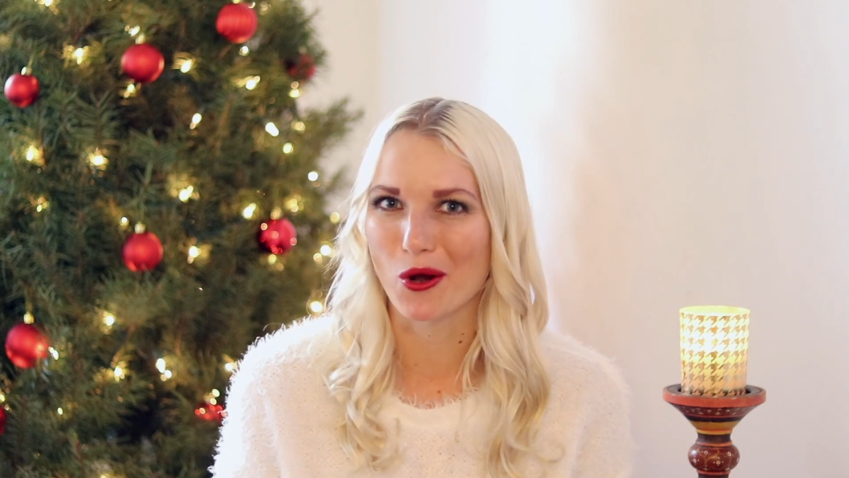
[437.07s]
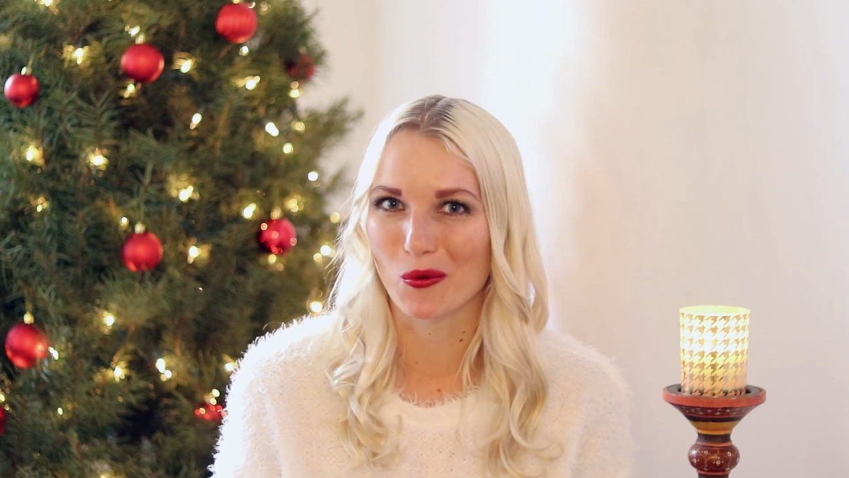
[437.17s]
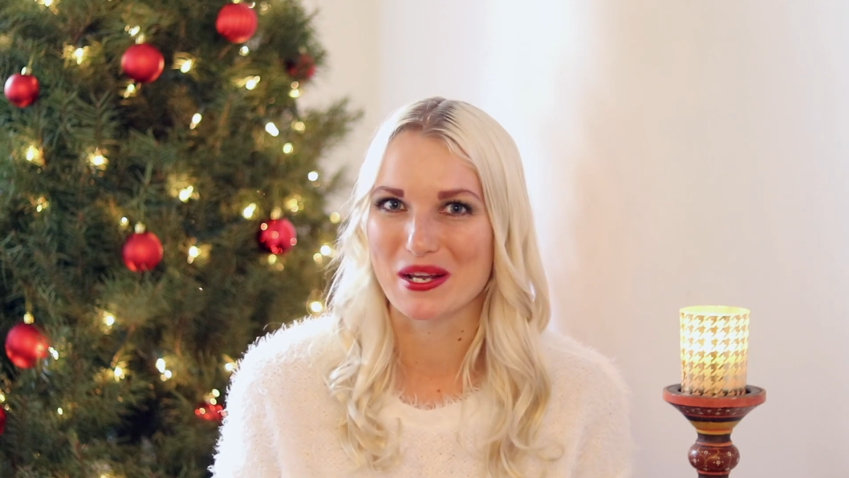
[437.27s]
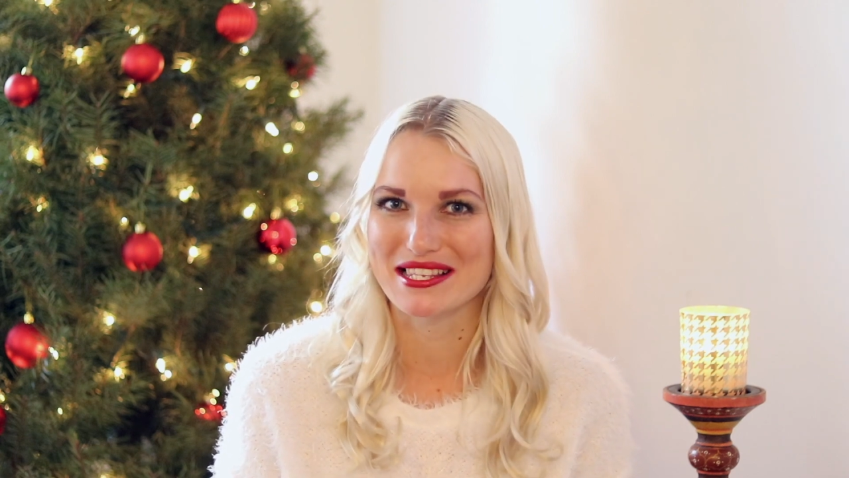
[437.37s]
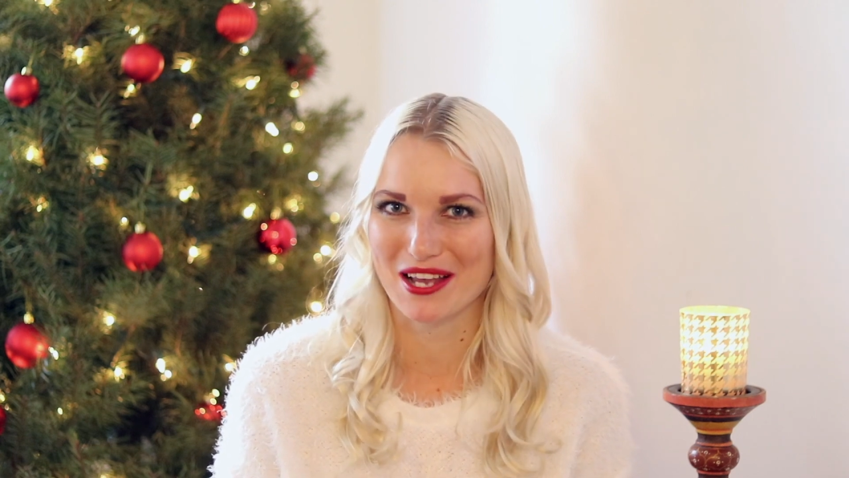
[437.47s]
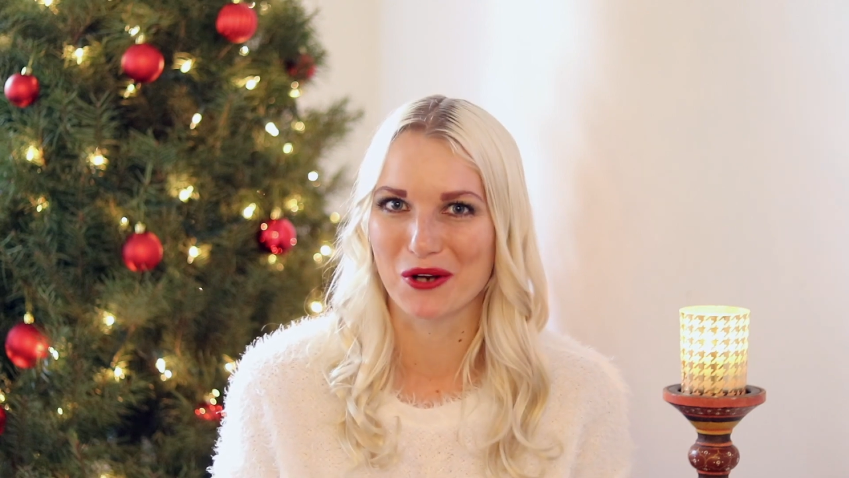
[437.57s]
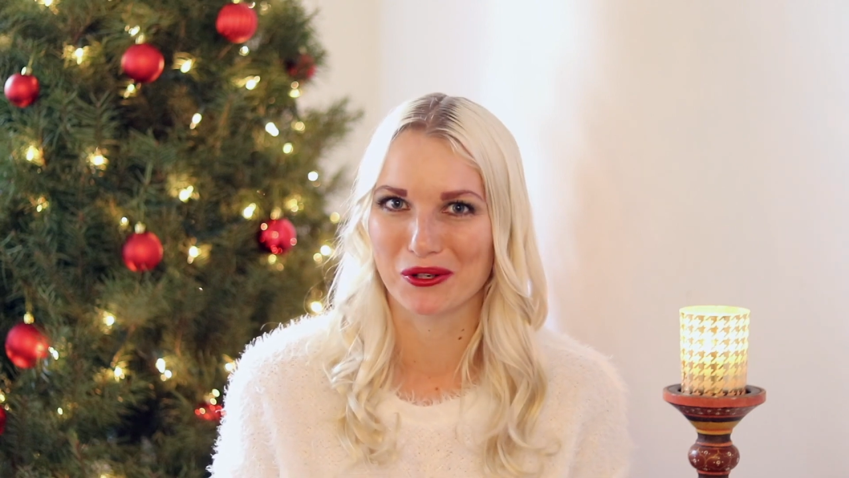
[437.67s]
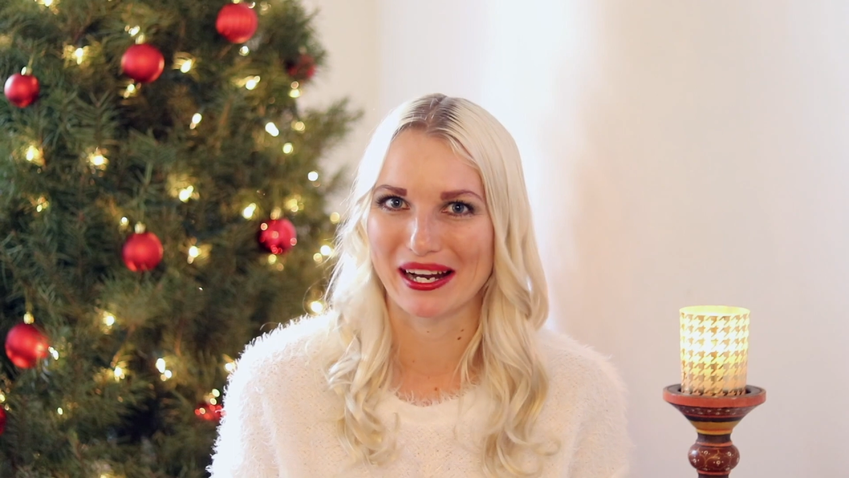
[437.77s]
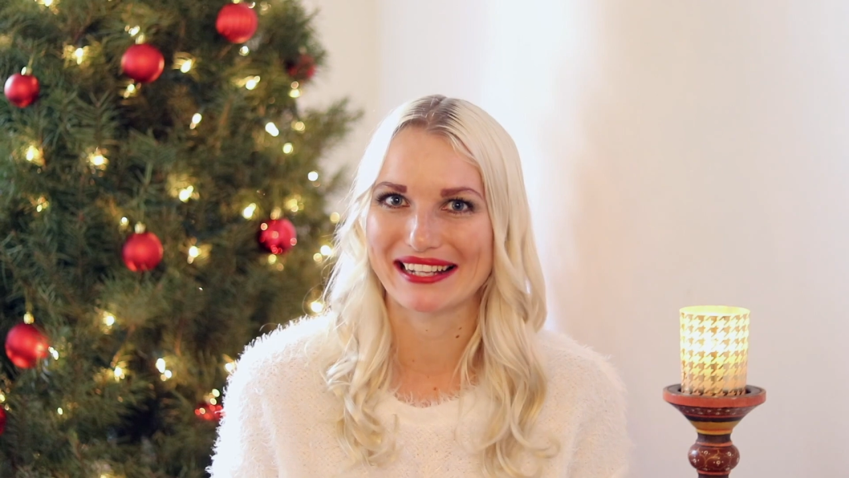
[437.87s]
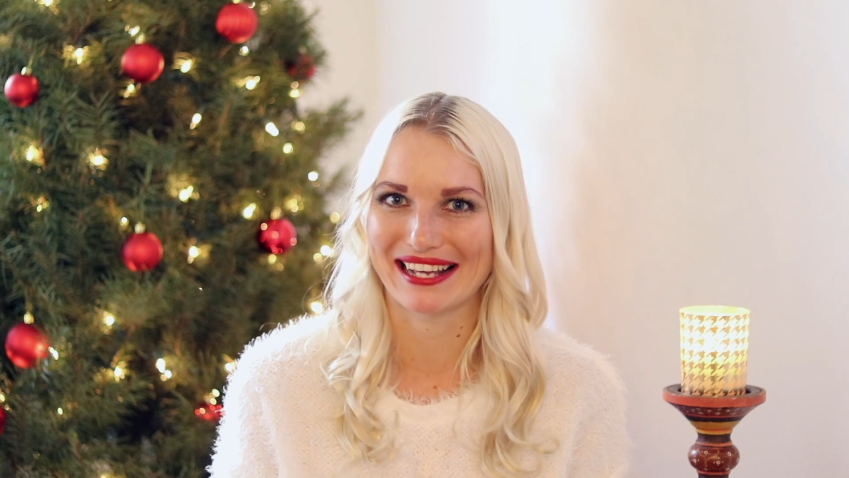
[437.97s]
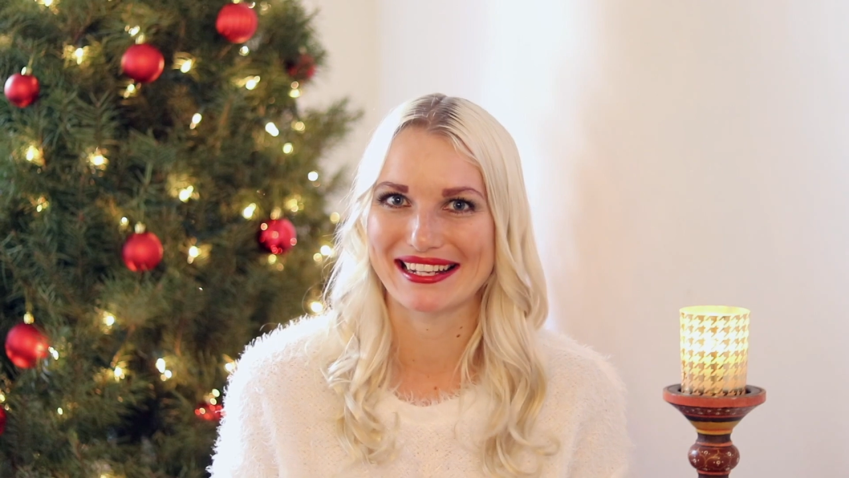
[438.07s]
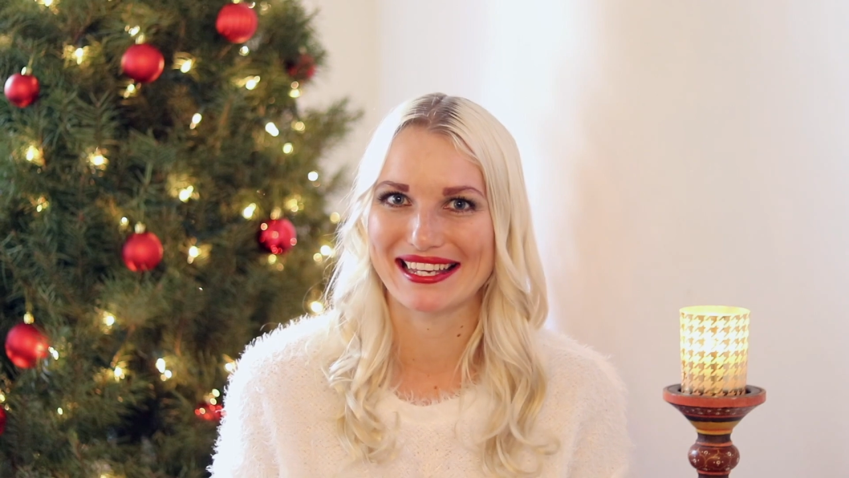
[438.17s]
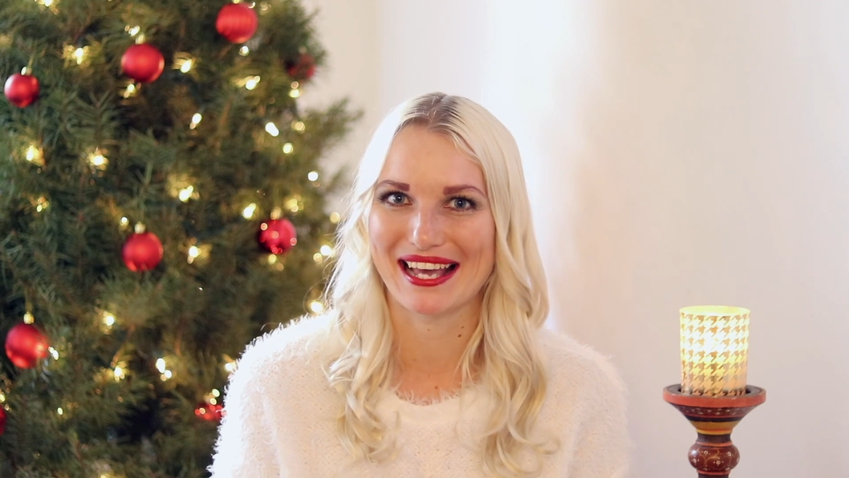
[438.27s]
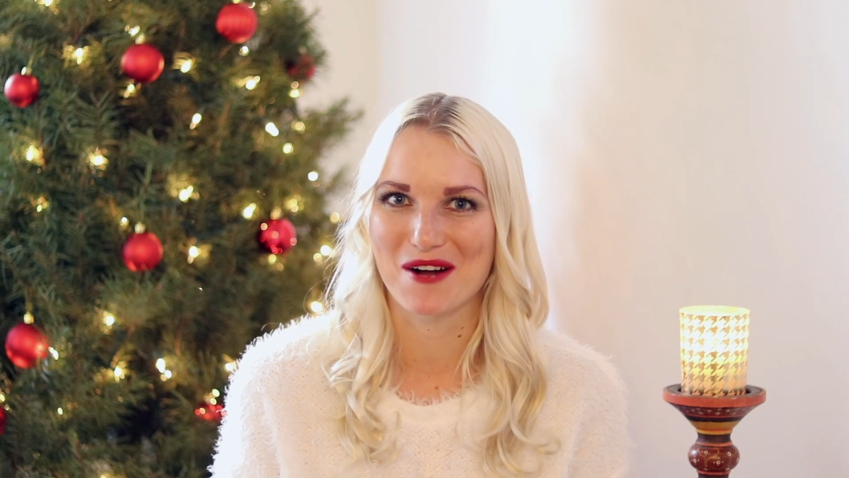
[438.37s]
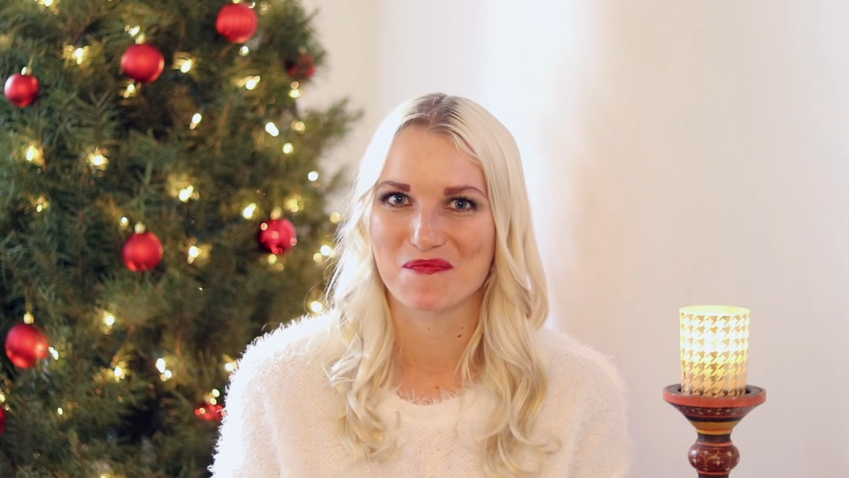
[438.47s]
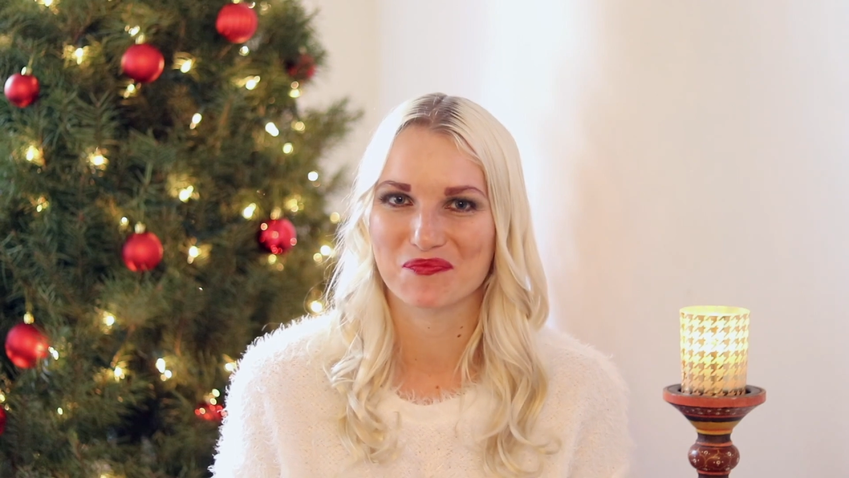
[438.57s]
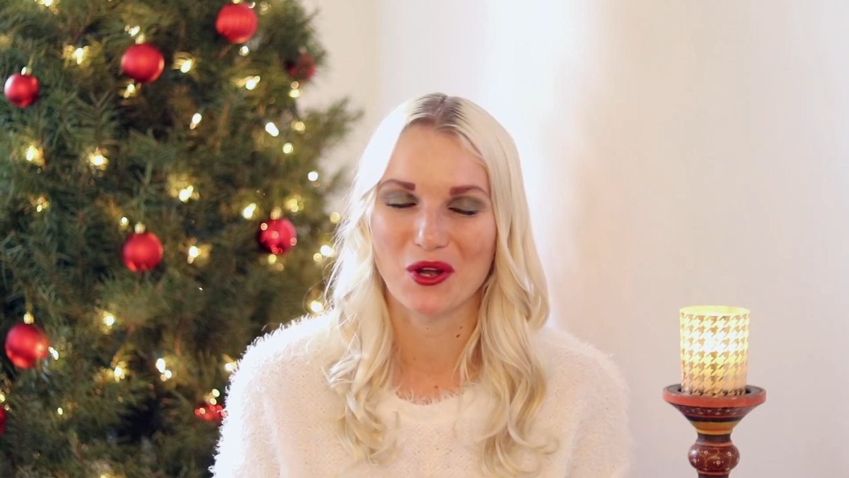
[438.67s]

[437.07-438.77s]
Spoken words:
always a great idea.